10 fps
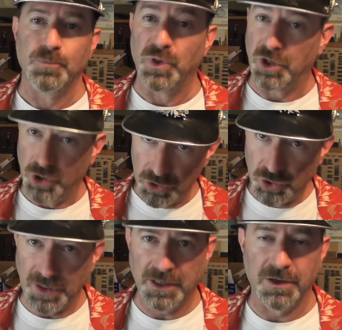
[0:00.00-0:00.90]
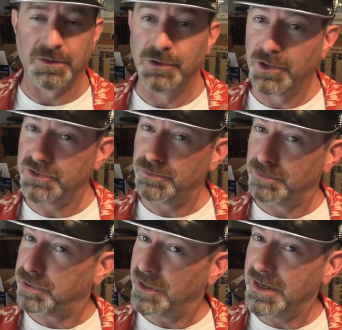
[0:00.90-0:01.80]
with a good trigger, Luger's
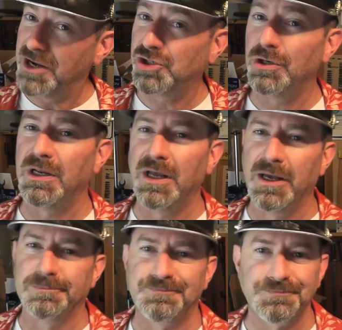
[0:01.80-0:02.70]
pretty nice shooting gun.